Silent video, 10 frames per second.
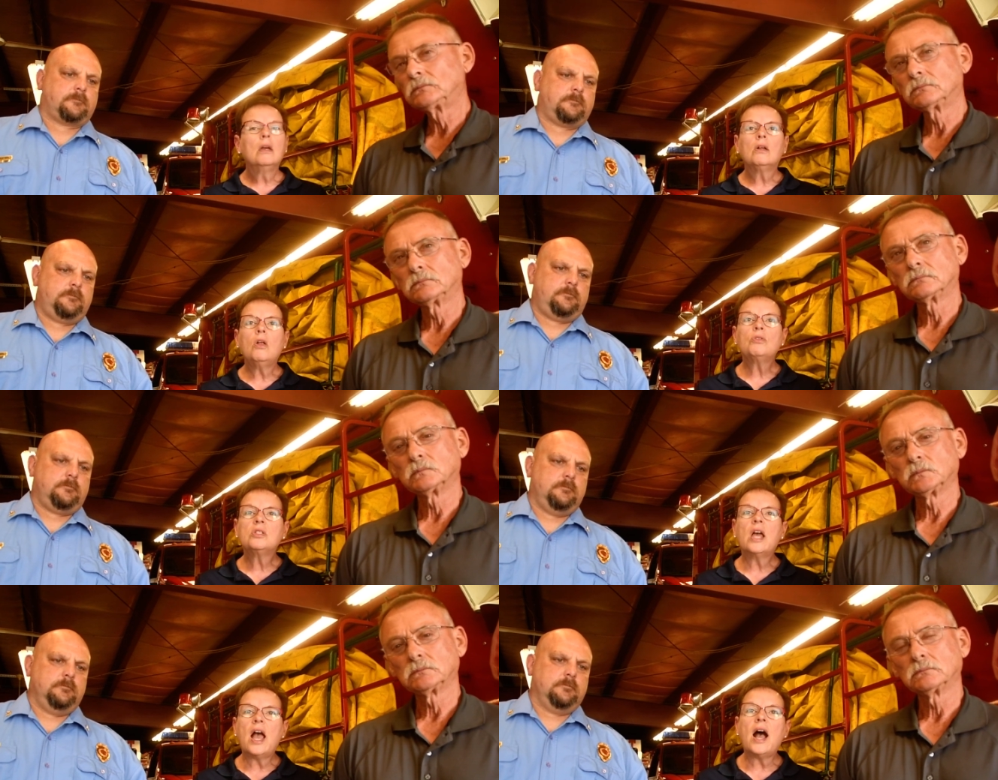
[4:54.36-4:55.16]
Speaker 1: close to
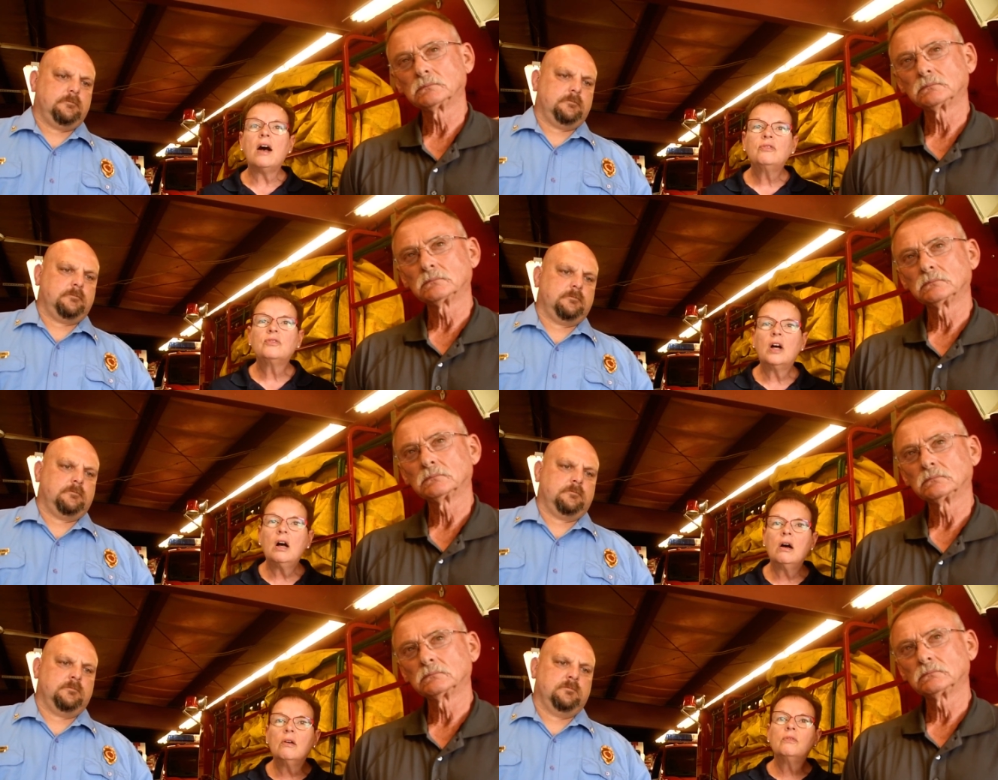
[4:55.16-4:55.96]
half
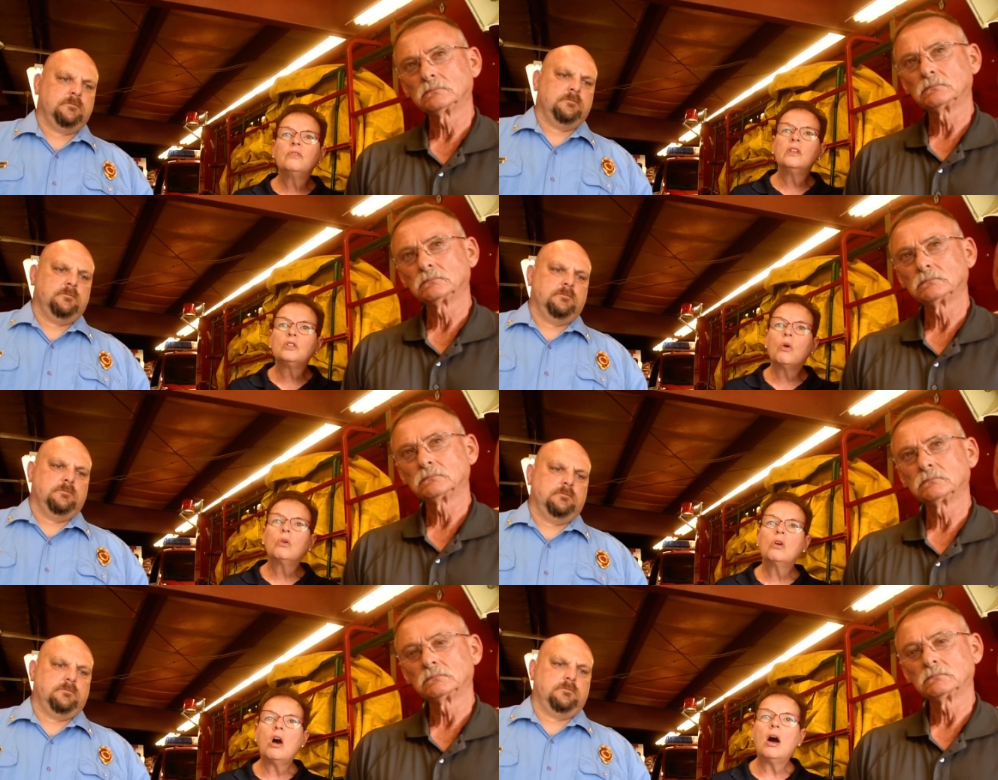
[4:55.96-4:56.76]
of the total
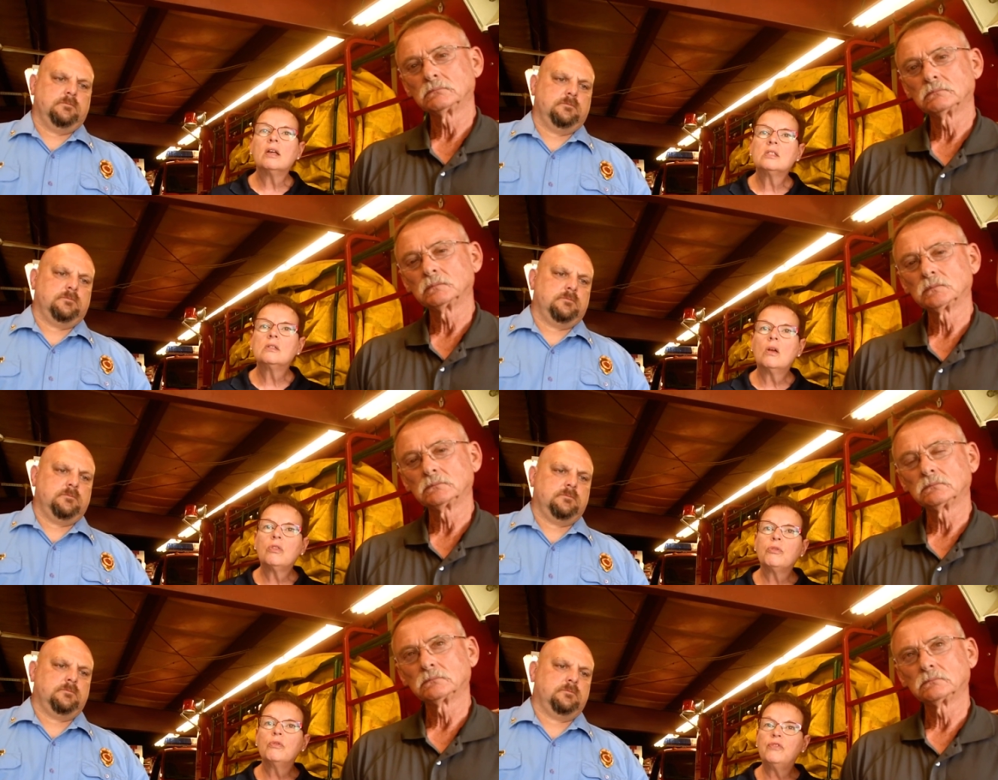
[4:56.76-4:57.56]
cost
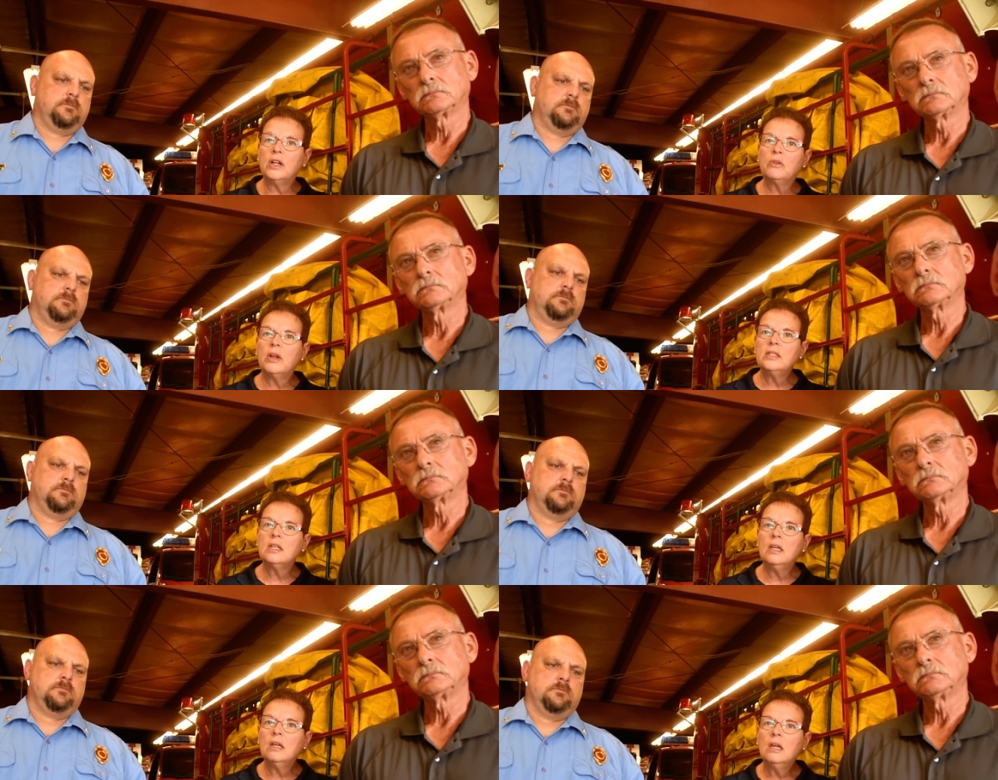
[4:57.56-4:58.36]
through
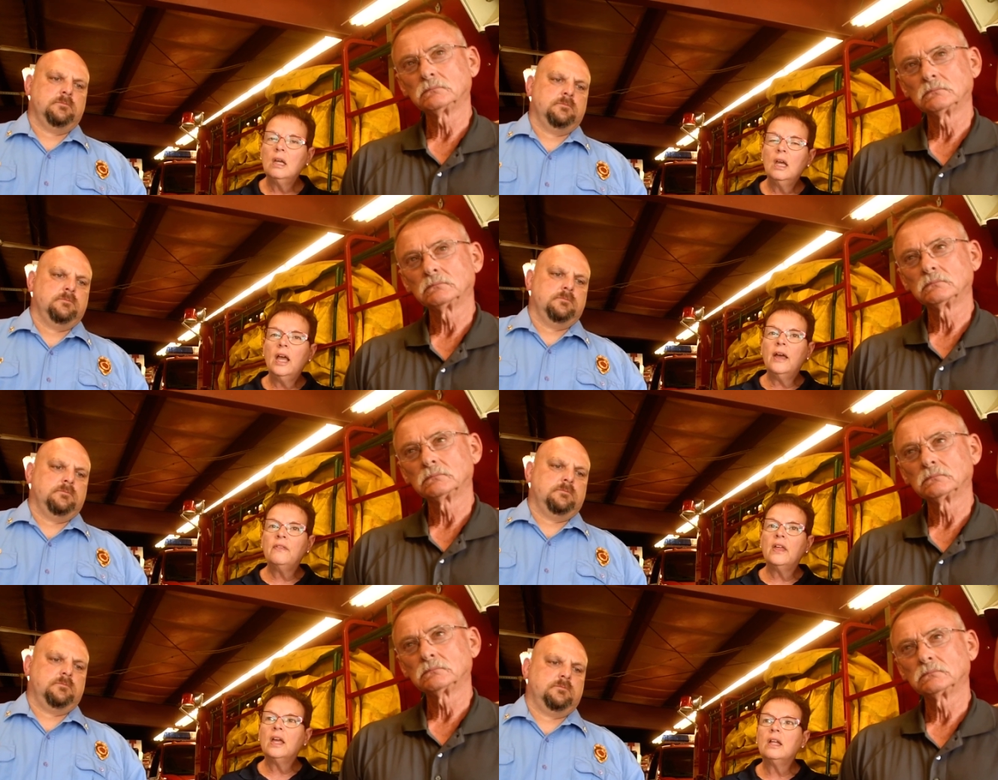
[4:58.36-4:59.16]
fundraising, and
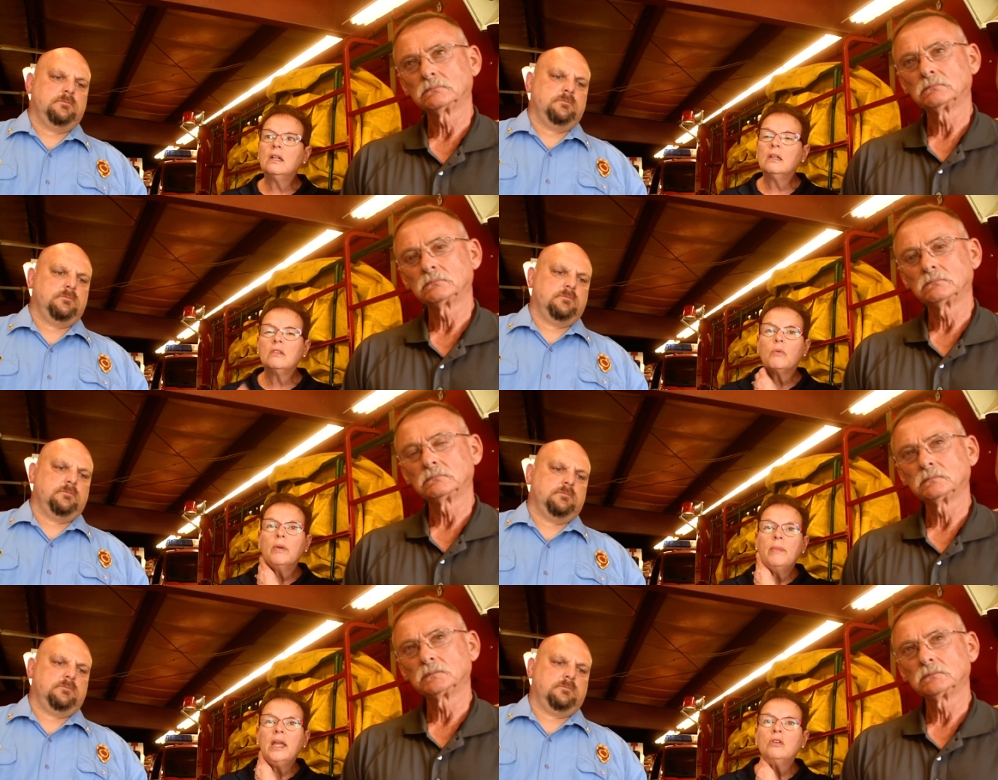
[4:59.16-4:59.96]
then the
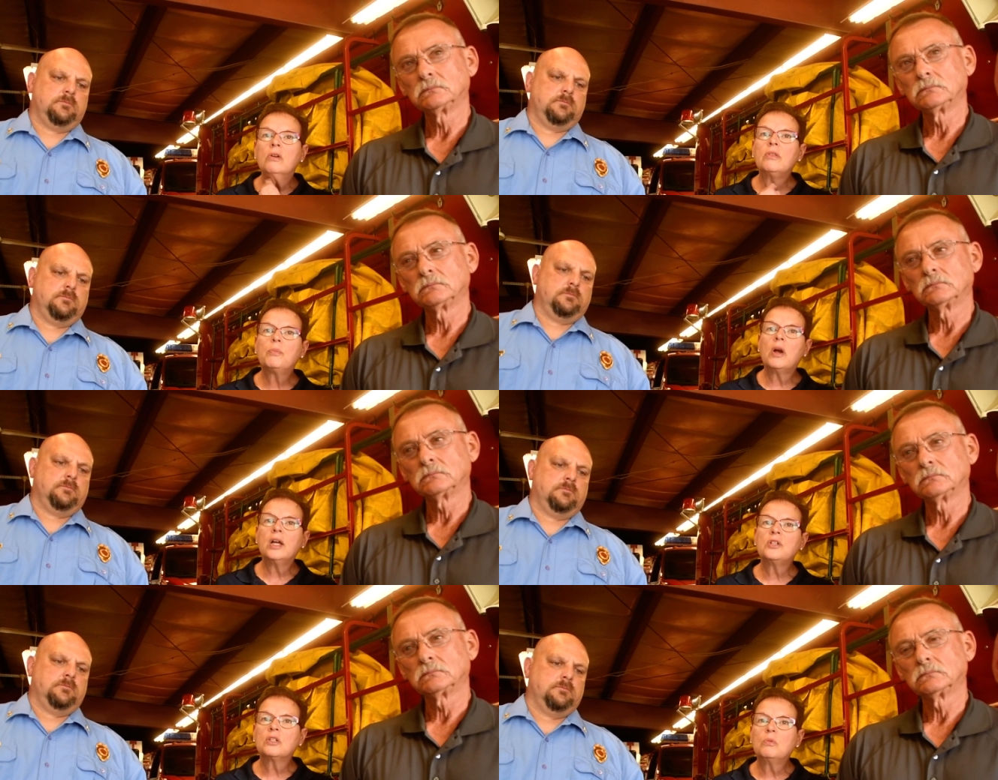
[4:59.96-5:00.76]
remainder of the
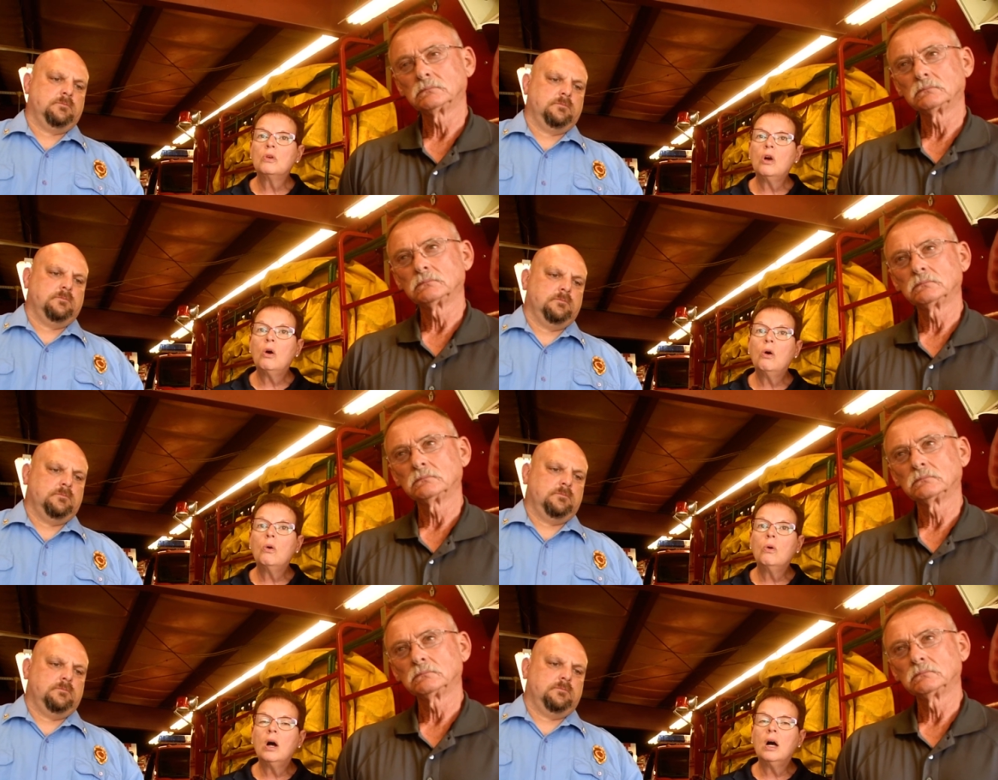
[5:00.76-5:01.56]
project will
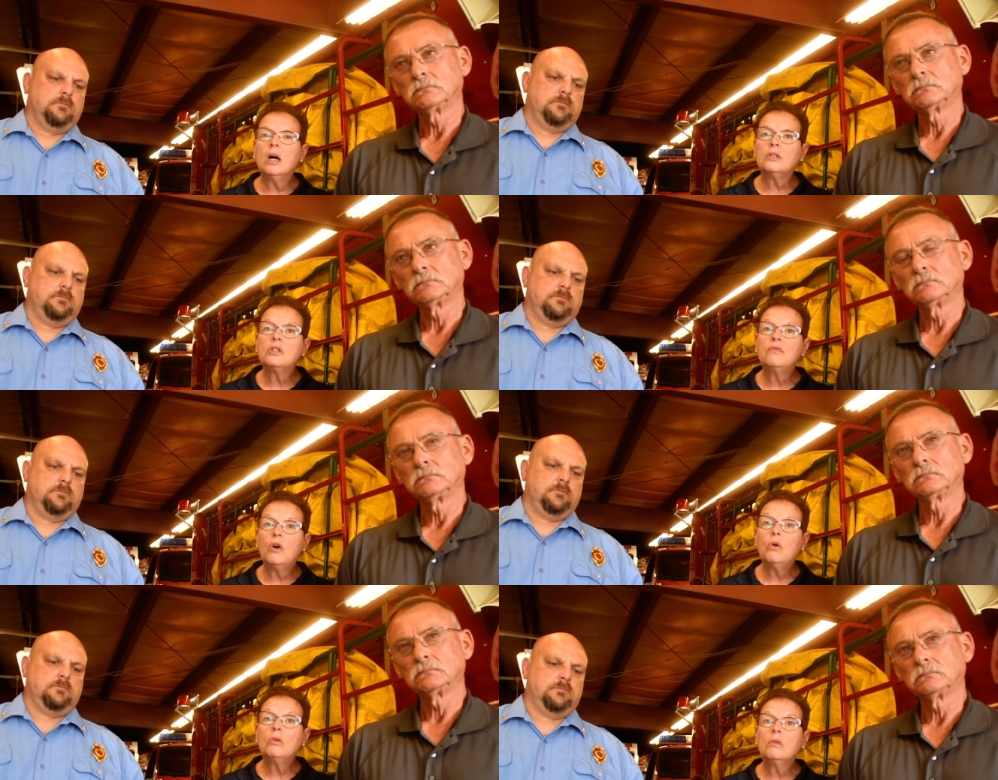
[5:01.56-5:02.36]
go uh, to
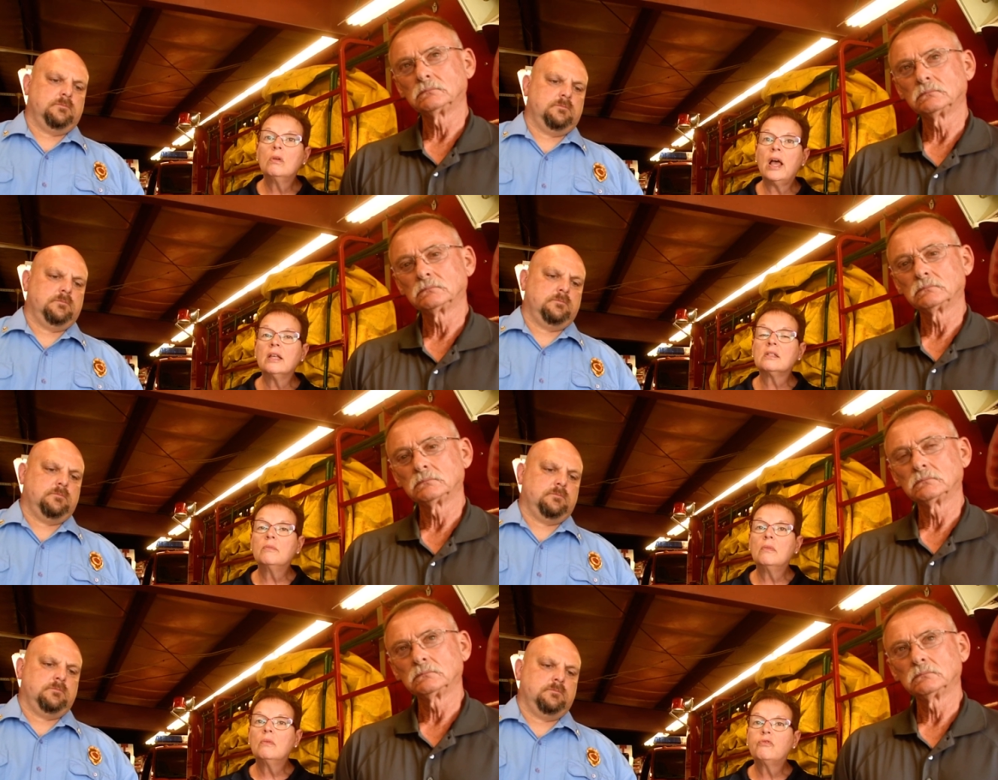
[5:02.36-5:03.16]
vote as a
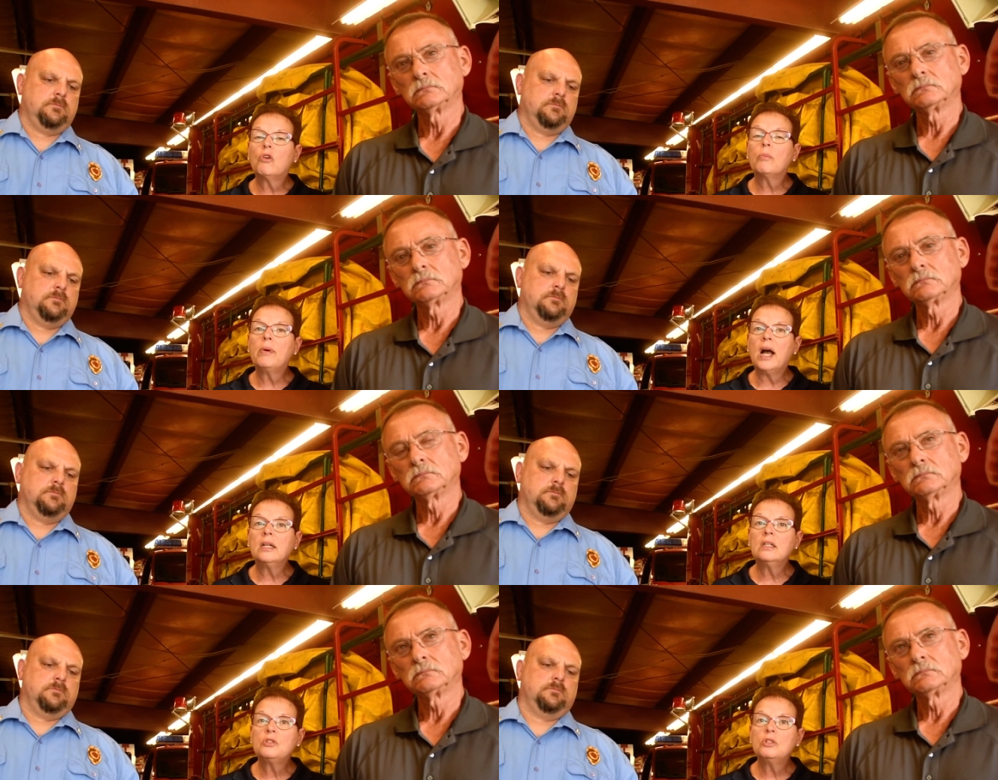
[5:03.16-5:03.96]
for a bond
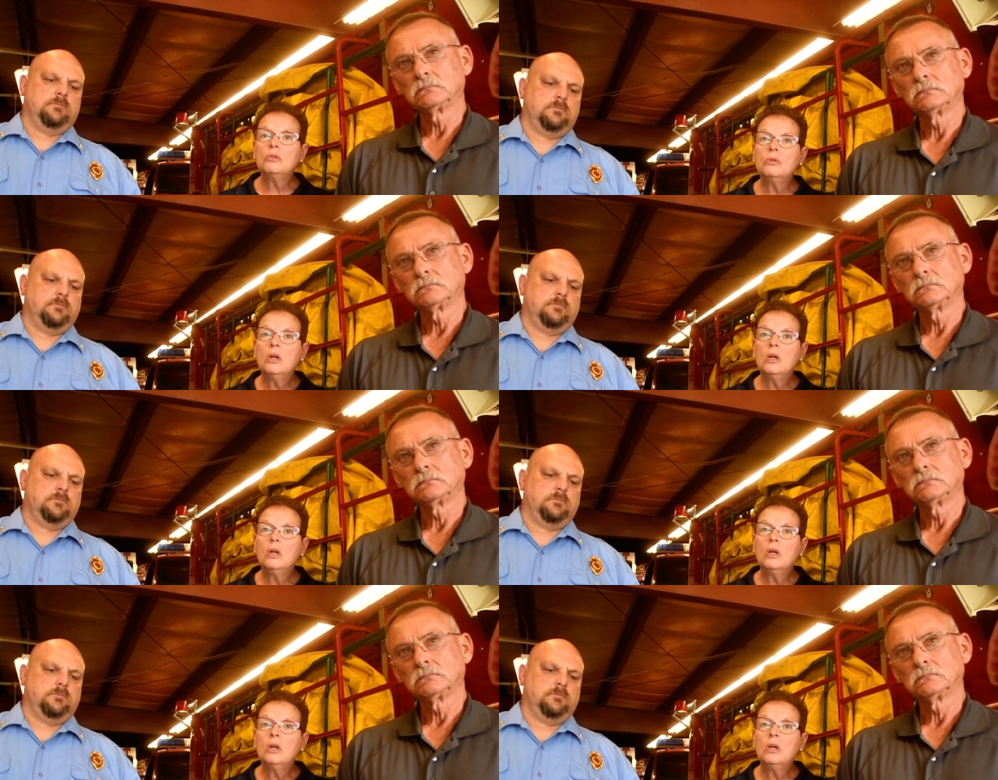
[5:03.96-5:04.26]
issue